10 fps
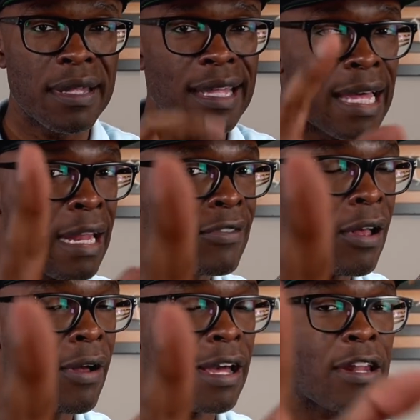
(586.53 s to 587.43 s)
And that's
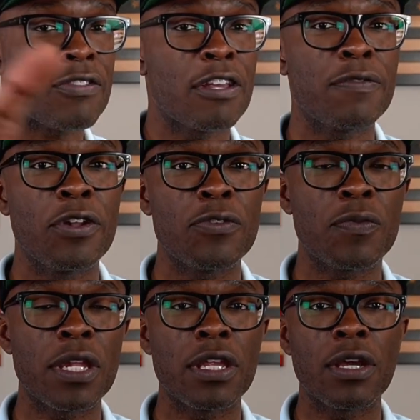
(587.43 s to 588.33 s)
all I gotta say for this
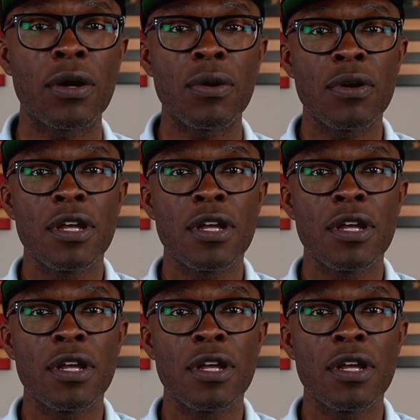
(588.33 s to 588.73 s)
video.